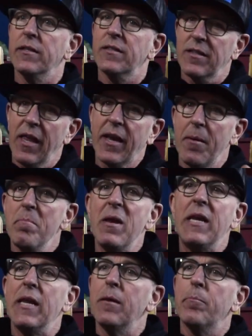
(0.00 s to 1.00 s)
It's like a
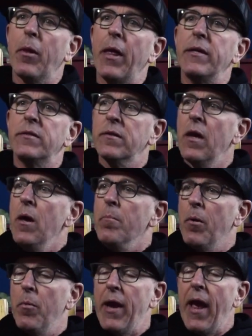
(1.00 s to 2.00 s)
meeting place,
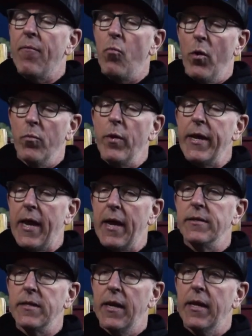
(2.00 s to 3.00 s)
but we have one
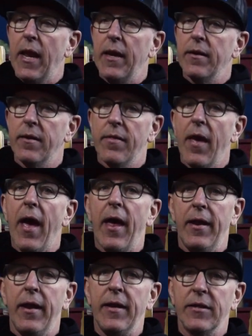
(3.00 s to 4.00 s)
weekend dedicated to
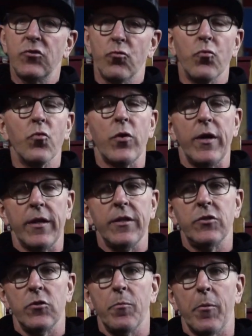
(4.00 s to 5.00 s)
that, and it's
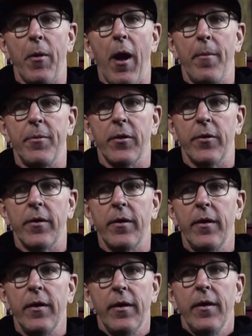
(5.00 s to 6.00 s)
really super
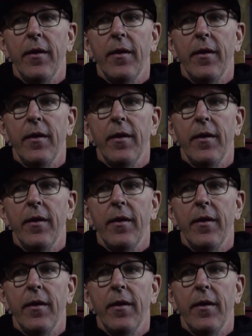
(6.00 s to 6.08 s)
popular.